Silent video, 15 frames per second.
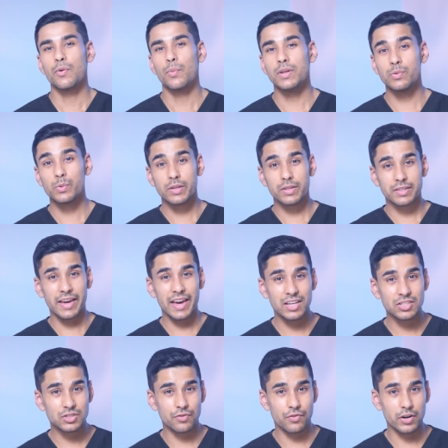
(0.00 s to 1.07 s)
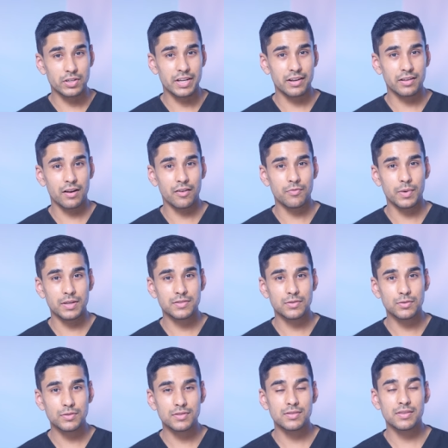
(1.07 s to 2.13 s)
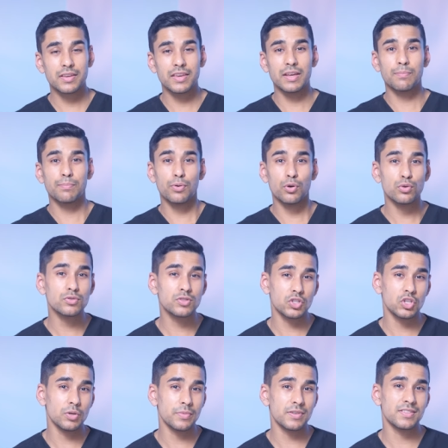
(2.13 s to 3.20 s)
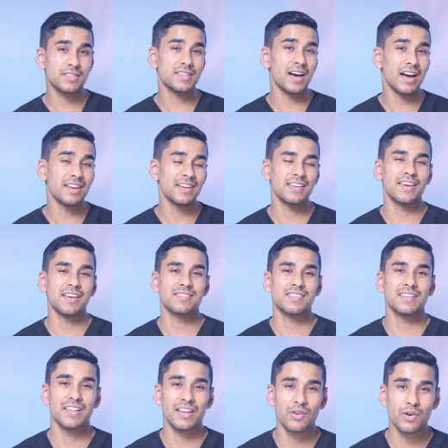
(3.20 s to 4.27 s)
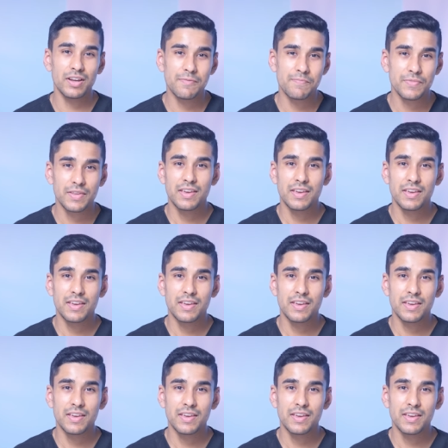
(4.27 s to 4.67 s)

When you engage the rotator cuff muscles, it pulls the humerus tight against the glenoid,